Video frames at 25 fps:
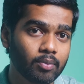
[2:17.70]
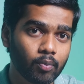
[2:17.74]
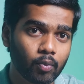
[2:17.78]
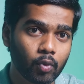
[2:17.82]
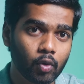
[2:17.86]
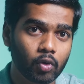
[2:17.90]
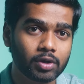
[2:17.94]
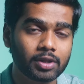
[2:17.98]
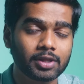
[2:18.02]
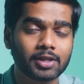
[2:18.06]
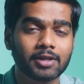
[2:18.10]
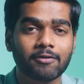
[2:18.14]

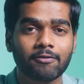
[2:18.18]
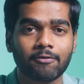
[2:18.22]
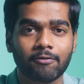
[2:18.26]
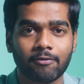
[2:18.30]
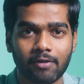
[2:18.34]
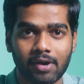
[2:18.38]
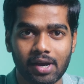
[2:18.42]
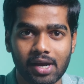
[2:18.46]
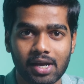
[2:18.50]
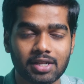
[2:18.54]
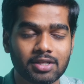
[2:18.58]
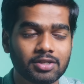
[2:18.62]
import the
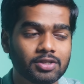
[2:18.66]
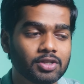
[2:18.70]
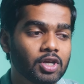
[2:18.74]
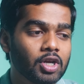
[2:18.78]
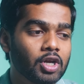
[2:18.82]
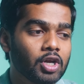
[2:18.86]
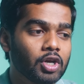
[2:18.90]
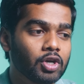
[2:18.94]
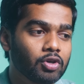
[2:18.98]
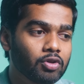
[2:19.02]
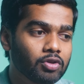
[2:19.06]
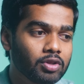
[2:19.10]
files
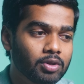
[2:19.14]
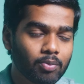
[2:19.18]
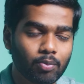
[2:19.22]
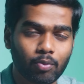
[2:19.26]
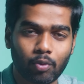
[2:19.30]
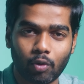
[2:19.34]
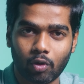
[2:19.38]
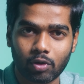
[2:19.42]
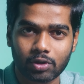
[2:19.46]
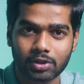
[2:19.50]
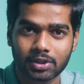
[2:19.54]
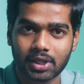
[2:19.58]
to the
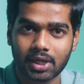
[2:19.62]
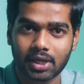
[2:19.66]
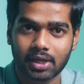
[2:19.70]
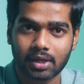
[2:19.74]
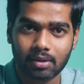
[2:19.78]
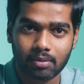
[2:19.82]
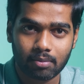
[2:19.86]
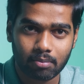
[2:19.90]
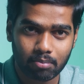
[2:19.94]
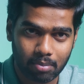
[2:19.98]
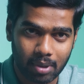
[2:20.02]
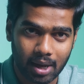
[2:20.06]

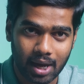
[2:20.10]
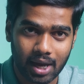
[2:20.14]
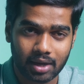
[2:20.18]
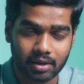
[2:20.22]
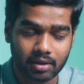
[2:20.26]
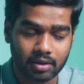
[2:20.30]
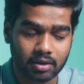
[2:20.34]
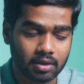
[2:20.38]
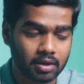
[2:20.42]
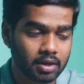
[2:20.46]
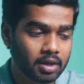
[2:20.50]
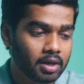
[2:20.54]
project
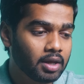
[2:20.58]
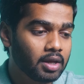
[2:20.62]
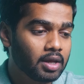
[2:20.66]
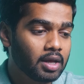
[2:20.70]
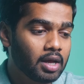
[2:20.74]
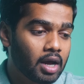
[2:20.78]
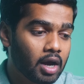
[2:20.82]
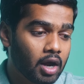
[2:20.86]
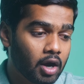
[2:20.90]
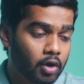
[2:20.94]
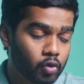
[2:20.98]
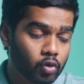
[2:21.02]
panel.
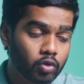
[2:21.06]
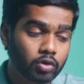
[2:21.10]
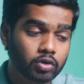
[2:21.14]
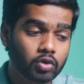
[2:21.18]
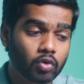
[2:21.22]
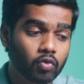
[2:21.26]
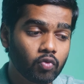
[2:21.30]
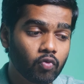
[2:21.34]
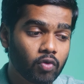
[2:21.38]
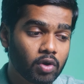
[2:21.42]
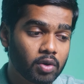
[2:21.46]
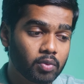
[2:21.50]
And
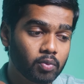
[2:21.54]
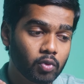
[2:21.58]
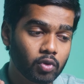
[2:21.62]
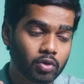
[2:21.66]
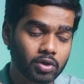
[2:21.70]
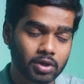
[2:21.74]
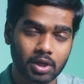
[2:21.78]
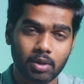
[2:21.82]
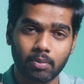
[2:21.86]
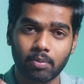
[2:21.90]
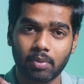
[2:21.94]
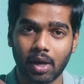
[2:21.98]
also one more
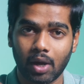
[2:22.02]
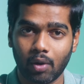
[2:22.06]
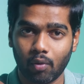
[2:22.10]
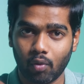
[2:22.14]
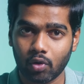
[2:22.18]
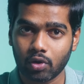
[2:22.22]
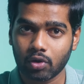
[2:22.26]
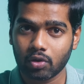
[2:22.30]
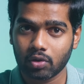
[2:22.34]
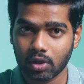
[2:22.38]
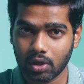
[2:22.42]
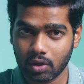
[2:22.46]
tip I
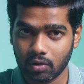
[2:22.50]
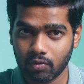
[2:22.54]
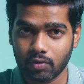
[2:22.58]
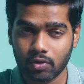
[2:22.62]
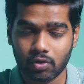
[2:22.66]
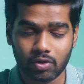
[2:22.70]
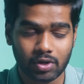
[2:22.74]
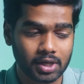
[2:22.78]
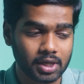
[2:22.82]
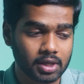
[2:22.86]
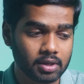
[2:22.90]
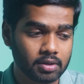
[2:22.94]
want to give
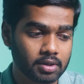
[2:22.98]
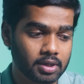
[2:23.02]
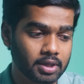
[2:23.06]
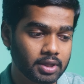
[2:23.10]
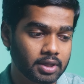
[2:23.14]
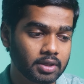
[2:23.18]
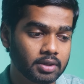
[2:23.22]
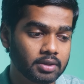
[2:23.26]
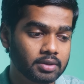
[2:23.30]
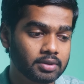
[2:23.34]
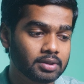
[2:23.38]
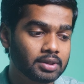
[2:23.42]
you here
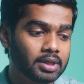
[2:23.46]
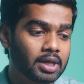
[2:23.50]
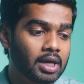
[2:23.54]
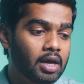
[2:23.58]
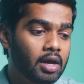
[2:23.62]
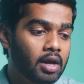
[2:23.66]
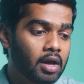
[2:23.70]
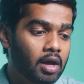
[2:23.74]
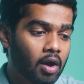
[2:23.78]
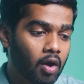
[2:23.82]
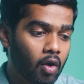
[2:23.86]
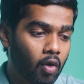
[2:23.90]
is
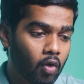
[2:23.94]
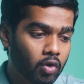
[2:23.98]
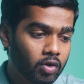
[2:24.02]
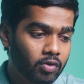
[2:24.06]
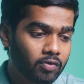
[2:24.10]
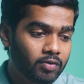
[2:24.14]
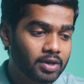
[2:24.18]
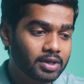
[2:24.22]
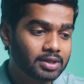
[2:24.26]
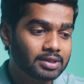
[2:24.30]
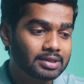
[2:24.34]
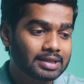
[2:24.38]

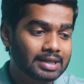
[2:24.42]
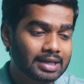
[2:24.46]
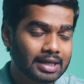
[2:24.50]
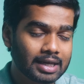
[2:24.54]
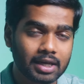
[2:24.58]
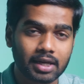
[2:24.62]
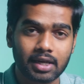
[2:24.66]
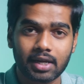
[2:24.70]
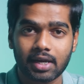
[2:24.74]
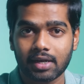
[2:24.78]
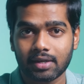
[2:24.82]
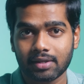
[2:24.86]
always
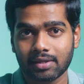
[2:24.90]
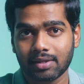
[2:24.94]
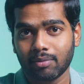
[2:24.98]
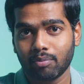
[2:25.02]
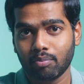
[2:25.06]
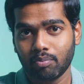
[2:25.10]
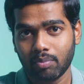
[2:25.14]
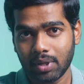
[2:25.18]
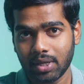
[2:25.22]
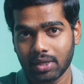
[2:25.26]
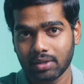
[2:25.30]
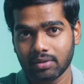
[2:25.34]
create the
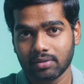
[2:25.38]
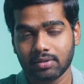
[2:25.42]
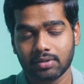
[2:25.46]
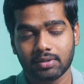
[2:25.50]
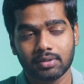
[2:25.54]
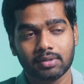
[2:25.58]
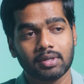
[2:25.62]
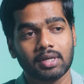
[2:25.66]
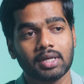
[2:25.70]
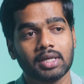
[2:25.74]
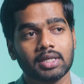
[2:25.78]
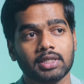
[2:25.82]

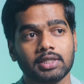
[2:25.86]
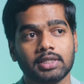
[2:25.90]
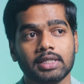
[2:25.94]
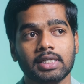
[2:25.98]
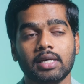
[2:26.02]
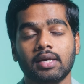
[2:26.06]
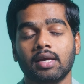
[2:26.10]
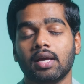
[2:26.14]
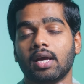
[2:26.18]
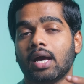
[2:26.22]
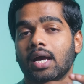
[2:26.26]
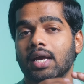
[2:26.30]
bins.
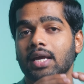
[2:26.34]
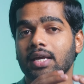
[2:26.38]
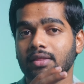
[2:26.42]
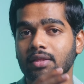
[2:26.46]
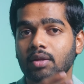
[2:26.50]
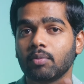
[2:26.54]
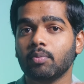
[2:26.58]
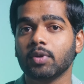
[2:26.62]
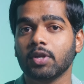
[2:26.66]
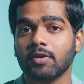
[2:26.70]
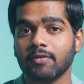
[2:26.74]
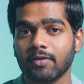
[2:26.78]
See, in
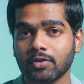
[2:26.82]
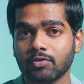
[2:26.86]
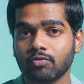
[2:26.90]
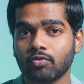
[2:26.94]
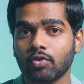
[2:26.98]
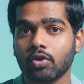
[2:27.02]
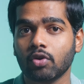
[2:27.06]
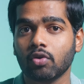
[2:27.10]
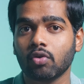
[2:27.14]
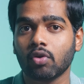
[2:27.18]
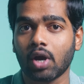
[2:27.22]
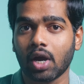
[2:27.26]
the previous
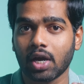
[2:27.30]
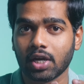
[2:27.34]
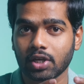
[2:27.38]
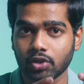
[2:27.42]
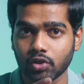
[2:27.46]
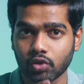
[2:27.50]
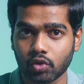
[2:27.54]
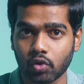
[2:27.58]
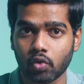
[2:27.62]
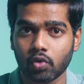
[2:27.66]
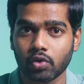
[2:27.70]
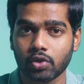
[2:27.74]
video, I
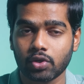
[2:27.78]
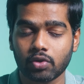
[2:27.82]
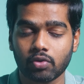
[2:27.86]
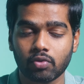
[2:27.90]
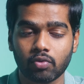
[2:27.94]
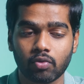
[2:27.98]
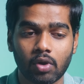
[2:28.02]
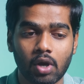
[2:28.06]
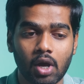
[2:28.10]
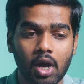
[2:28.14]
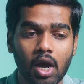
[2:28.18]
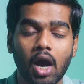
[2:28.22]
showed
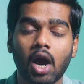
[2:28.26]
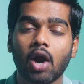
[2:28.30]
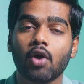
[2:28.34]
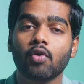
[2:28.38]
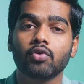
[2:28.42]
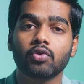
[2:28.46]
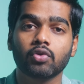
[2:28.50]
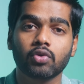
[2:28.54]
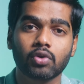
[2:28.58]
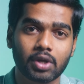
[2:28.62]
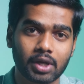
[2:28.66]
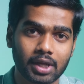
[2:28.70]
you how
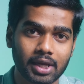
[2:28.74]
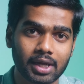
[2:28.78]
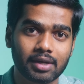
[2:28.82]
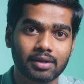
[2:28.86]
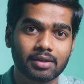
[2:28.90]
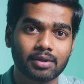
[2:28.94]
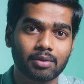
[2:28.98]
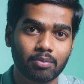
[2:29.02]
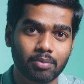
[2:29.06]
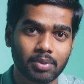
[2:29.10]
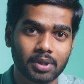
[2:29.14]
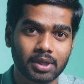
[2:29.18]
to
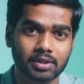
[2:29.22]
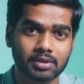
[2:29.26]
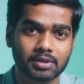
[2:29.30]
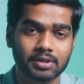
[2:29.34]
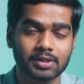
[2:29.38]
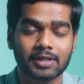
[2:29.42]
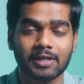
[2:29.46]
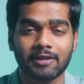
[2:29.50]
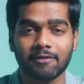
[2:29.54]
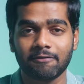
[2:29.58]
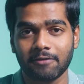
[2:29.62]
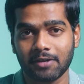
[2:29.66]
create the
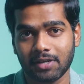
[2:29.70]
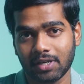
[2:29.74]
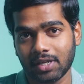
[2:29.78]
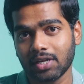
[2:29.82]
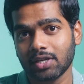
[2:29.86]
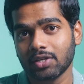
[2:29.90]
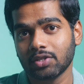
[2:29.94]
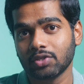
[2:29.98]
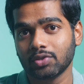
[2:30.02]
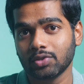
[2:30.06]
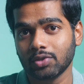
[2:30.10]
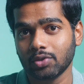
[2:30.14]
bins. If in
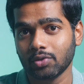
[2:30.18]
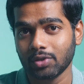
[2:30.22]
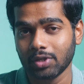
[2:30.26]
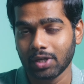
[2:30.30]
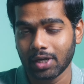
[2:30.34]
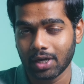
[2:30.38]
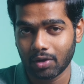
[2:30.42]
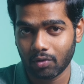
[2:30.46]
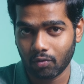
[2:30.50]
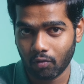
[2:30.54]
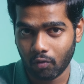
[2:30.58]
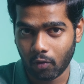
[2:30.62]
case you
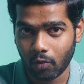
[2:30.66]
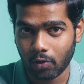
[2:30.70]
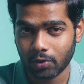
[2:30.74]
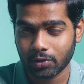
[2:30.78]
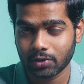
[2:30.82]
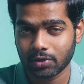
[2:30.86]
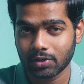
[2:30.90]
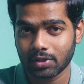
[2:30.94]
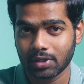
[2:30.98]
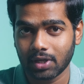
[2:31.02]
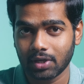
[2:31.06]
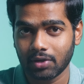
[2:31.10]
didn't
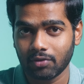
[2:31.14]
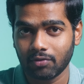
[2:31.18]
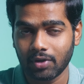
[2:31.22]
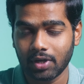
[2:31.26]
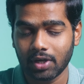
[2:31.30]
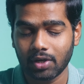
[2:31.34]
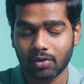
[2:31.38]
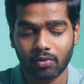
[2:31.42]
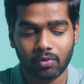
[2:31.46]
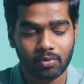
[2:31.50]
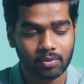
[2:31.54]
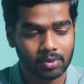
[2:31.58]
watch that
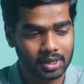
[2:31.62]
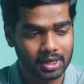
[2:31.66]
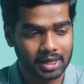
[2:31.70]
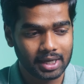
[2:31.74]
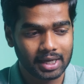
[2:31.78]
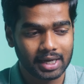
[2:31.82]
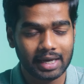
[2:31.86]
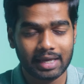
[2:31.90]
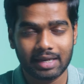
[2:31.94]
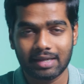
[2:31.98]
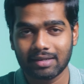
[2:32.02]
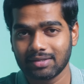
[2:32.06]
video,
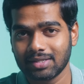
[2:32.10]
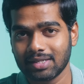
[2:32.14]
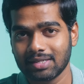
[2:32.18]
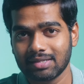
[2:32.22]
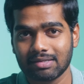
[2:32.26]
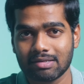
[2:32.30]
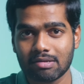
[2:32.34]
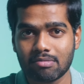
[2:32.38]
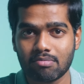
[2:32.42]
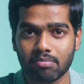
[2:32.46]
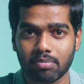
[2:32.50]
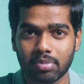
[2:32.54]
here is a
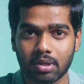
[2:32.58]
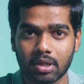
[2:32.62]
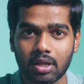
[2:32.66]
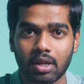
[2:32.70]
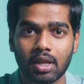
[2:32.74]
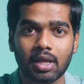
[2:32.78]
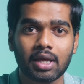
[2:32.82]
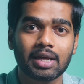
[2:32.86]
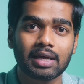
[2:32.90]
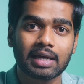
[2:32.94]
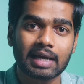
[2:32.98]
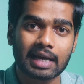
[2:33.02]
simple
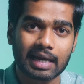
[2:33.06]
